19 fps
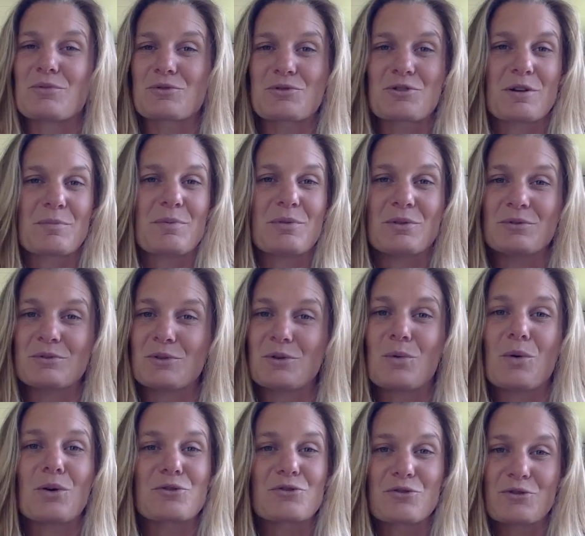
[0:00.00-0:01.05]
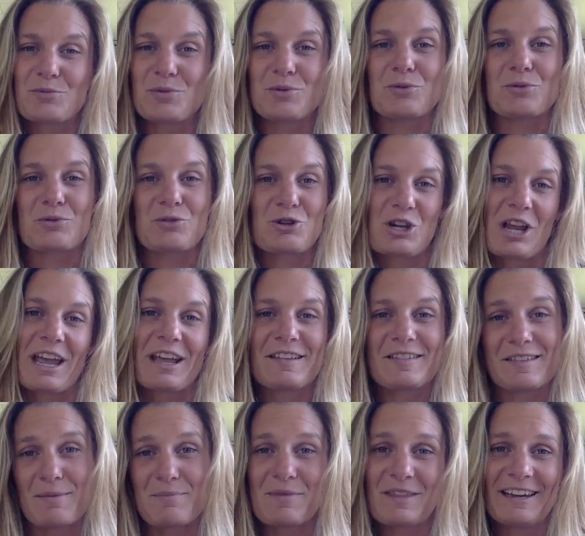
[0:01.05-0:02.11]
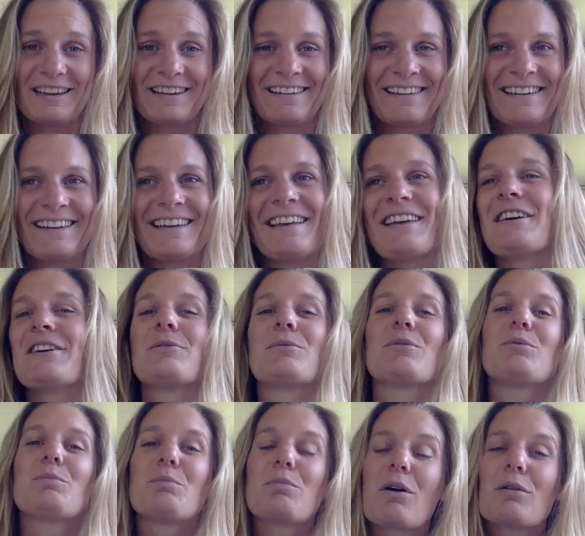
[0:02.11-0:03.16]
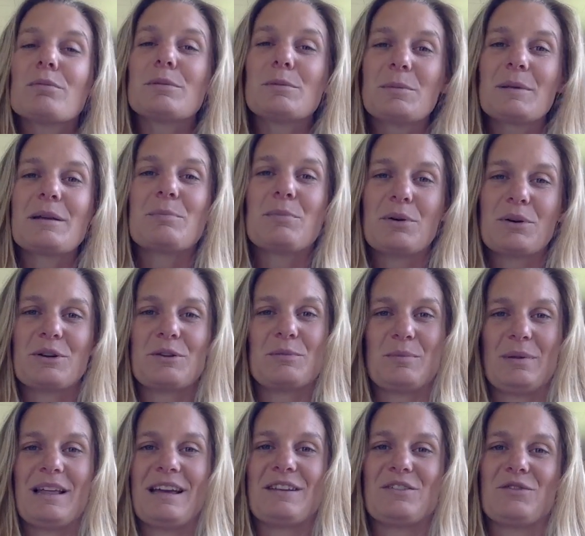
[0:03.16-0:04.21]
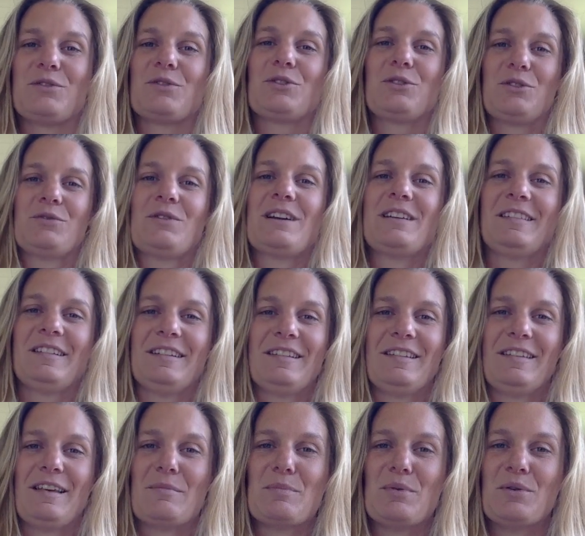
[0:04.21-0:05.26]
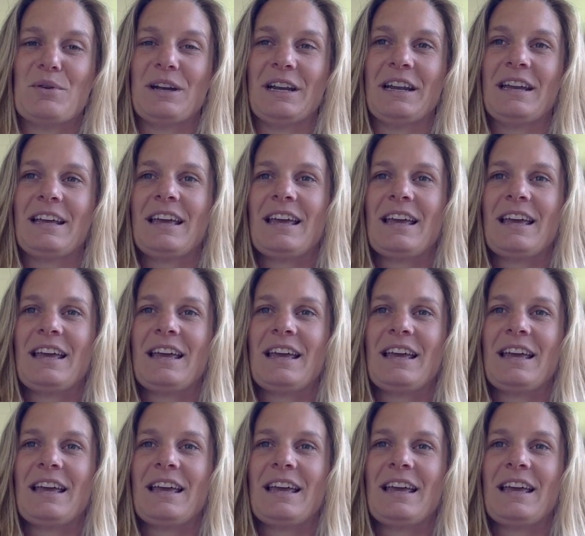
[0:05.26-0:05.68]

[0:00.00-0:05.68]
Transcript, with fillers: triple, quadruple check something was probably put in place for a good reason at some point.